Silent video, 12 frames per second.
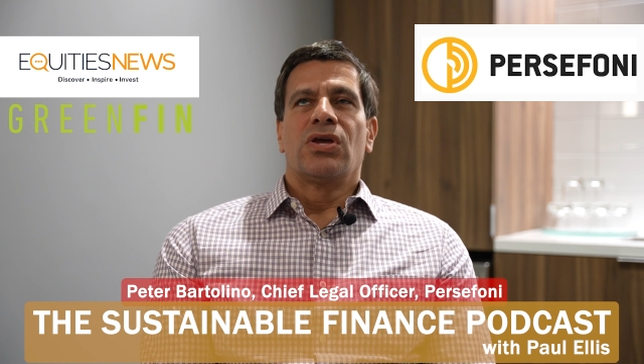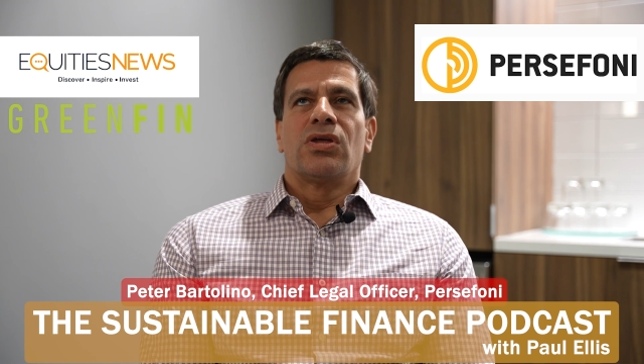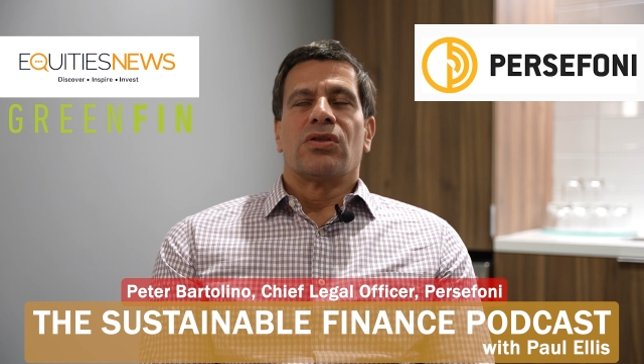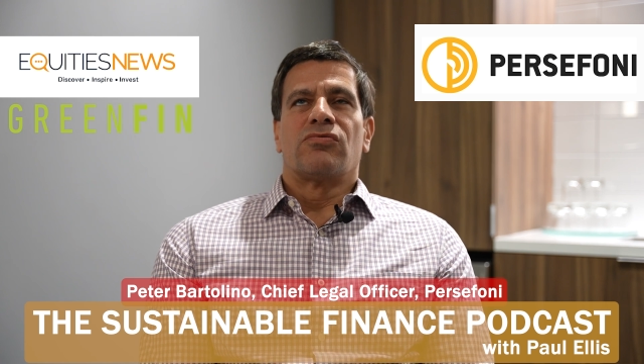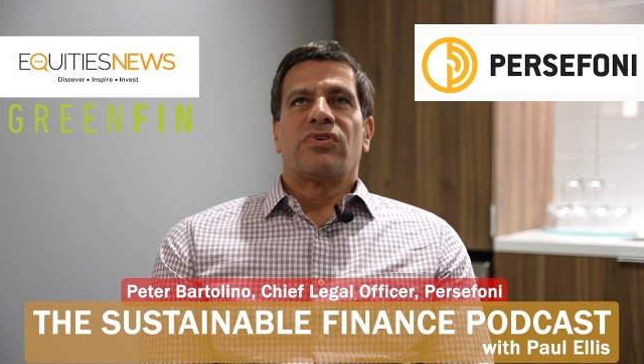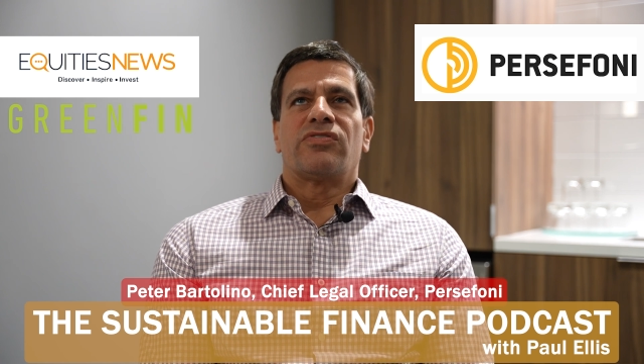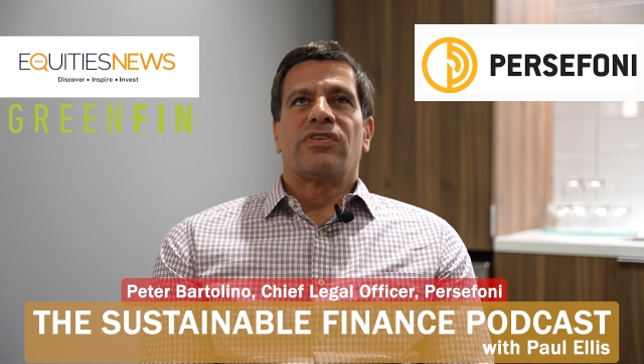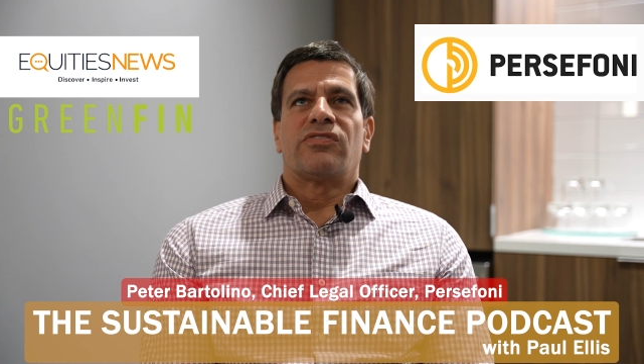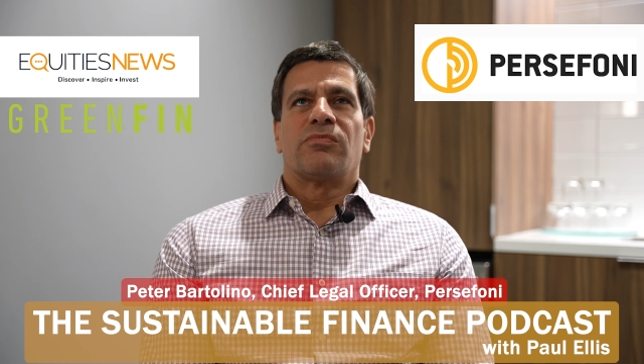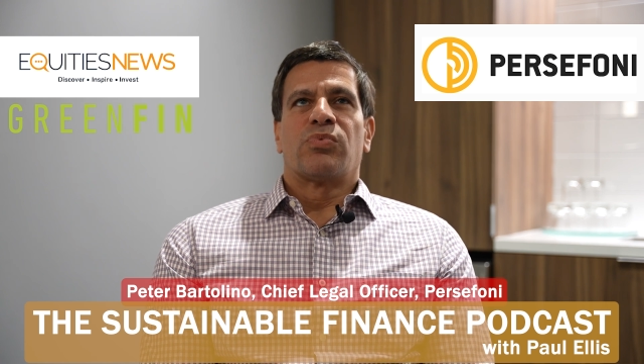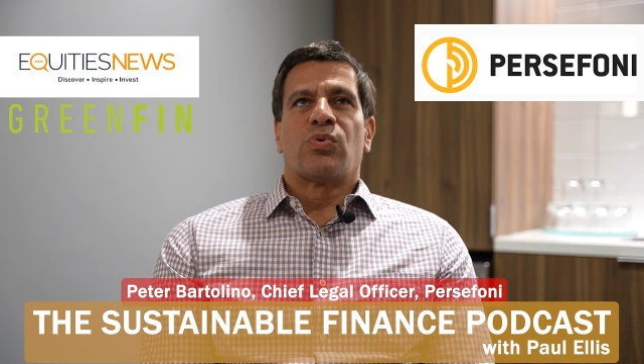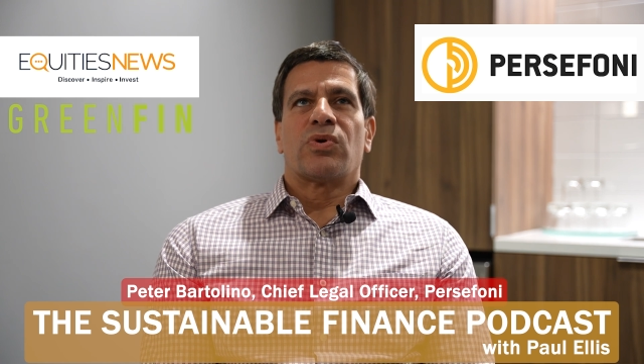the reason it's
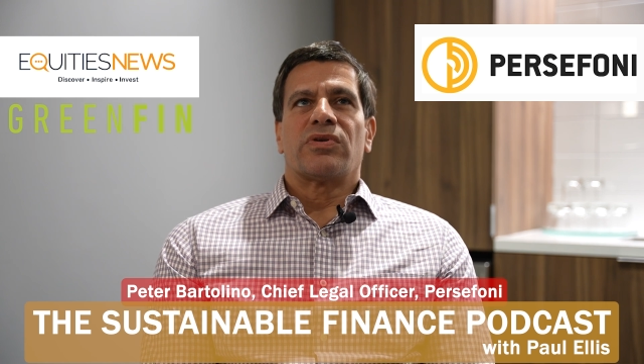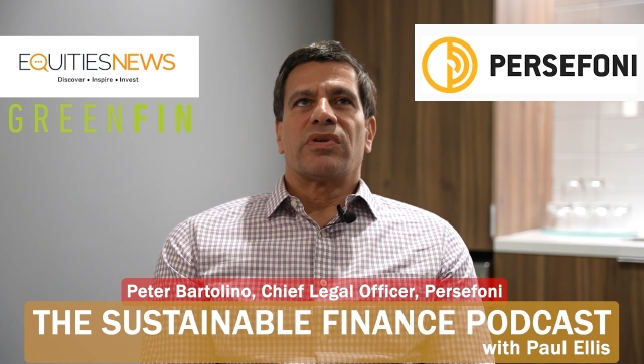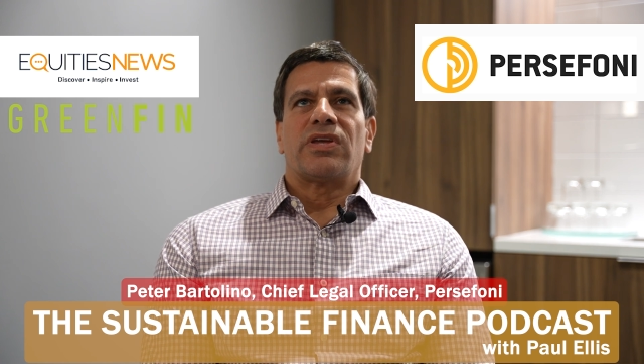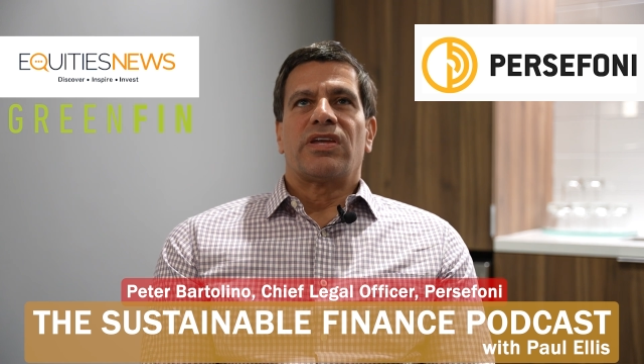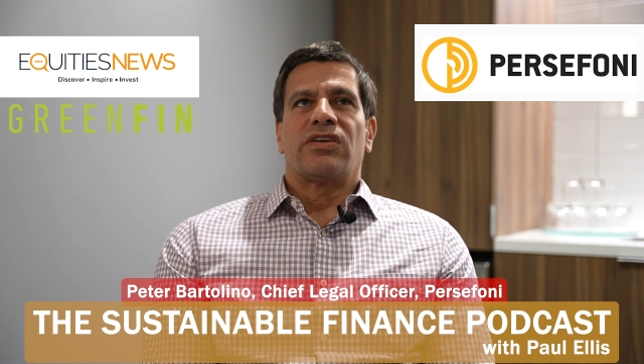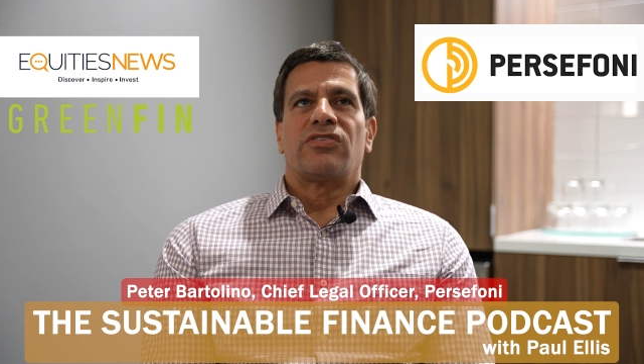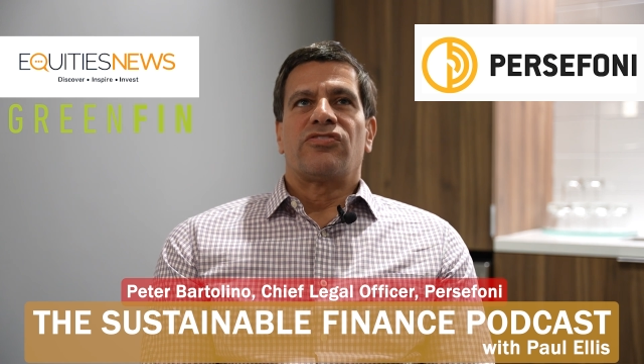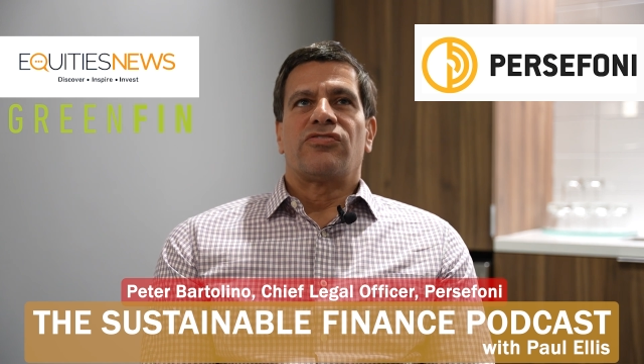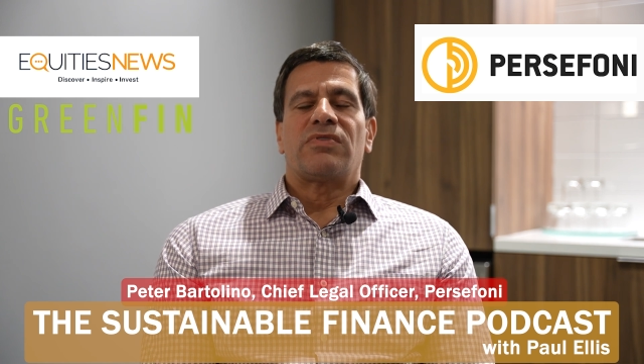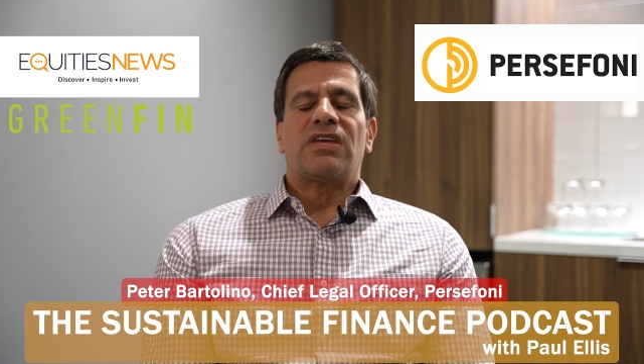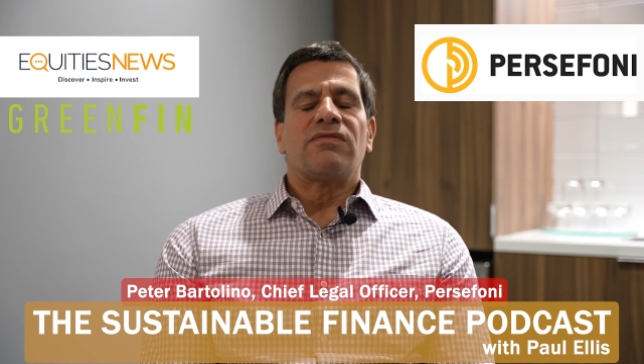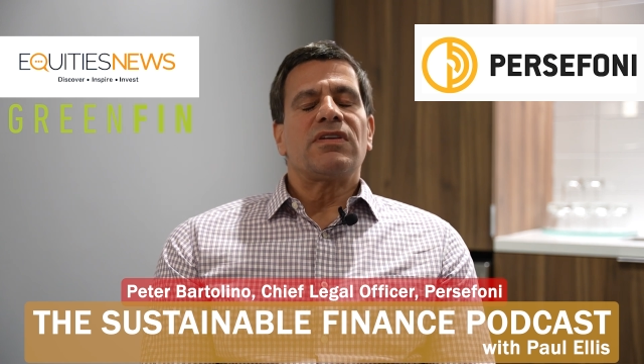important is,
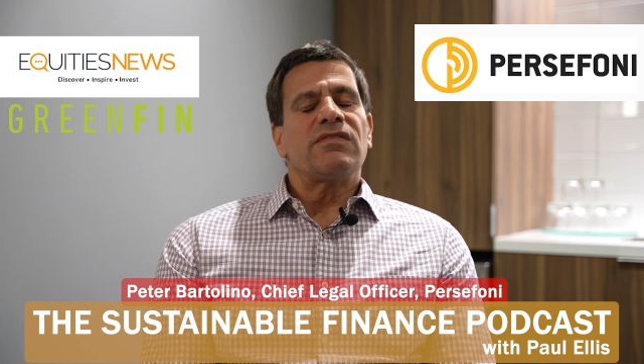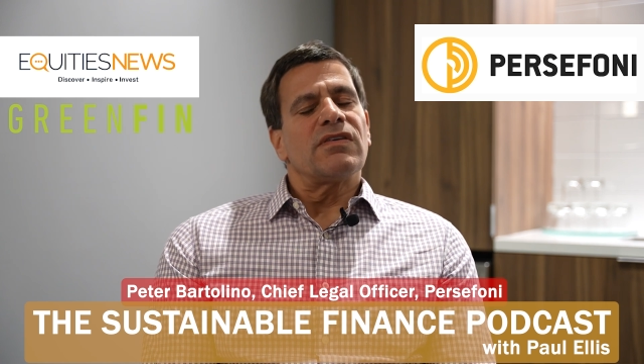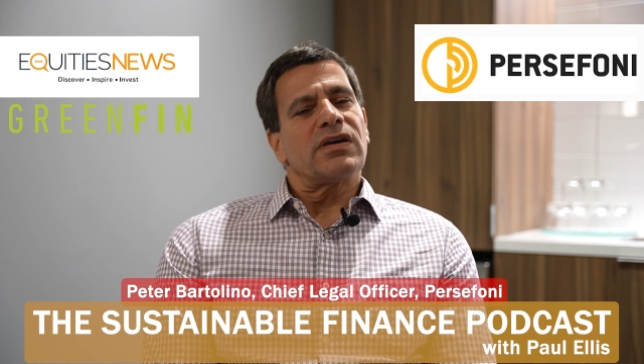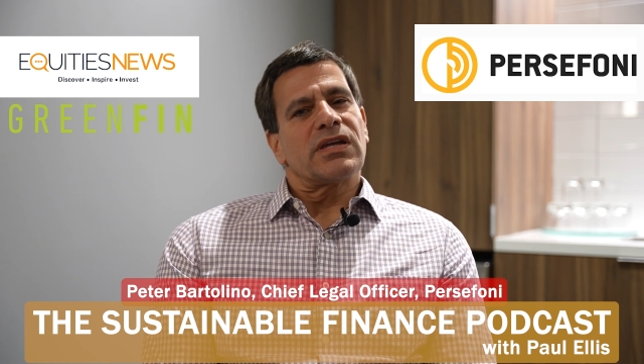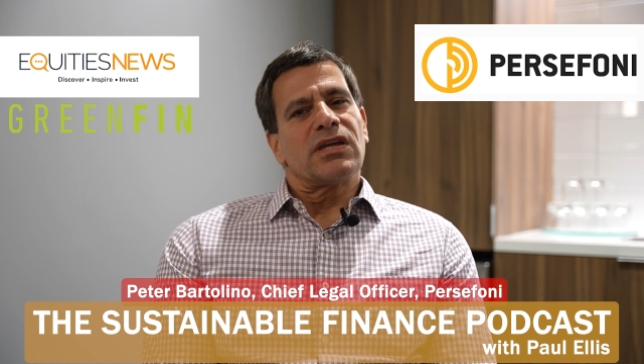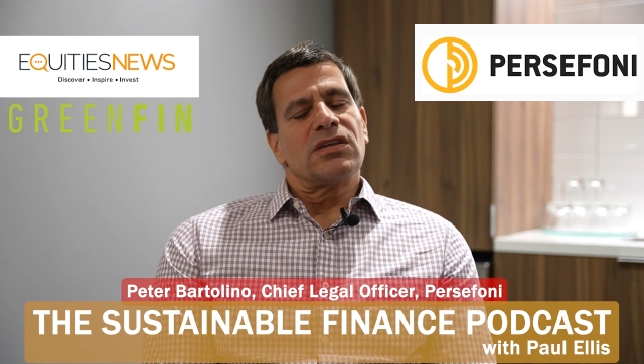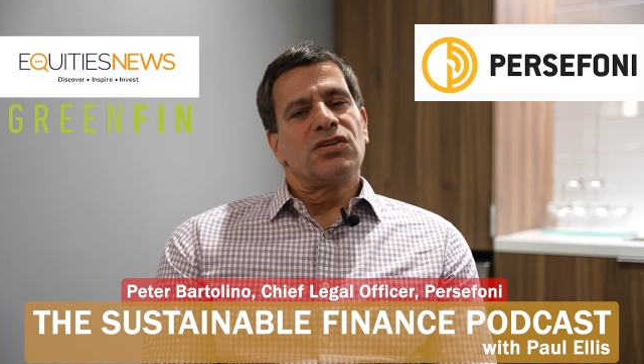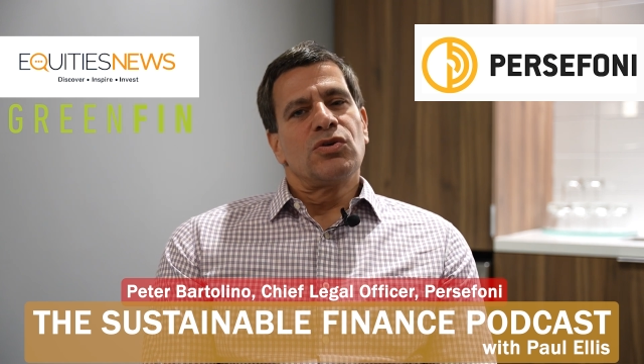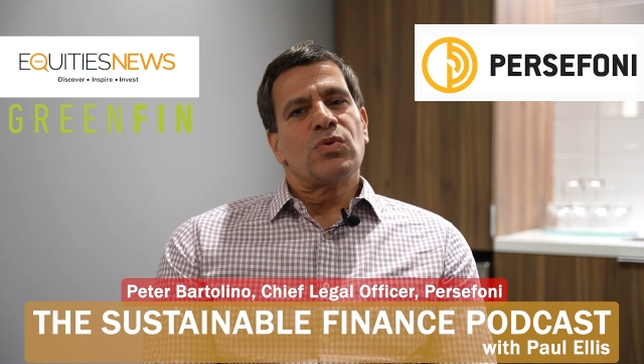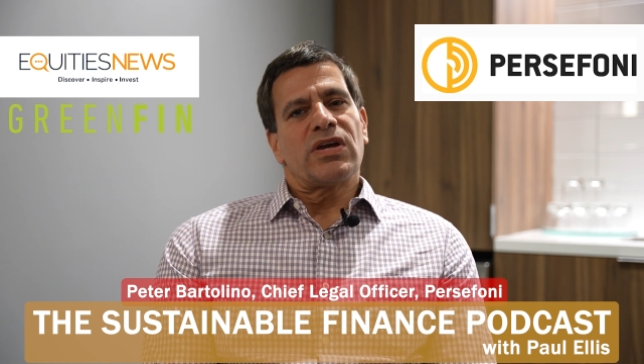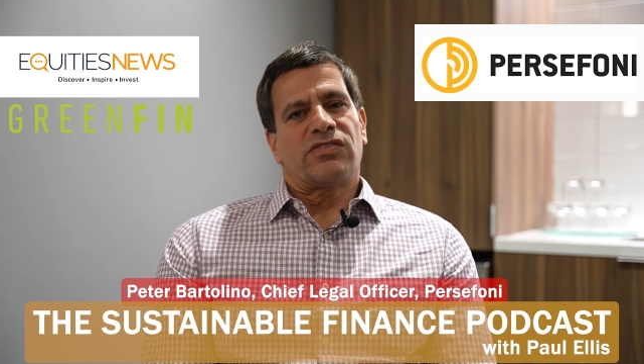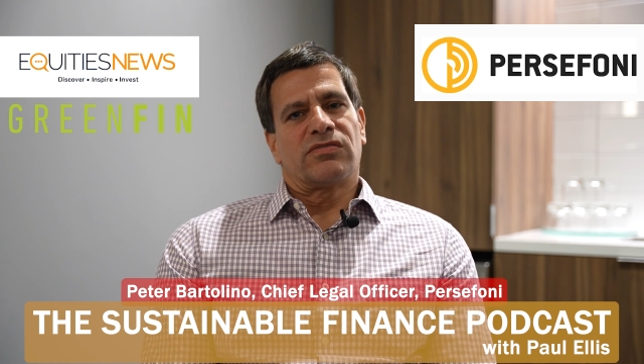even if like a
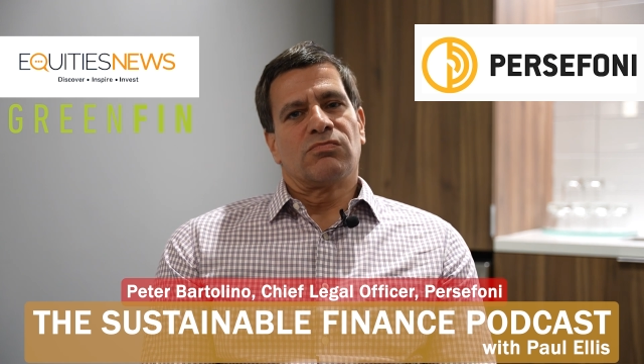U.S.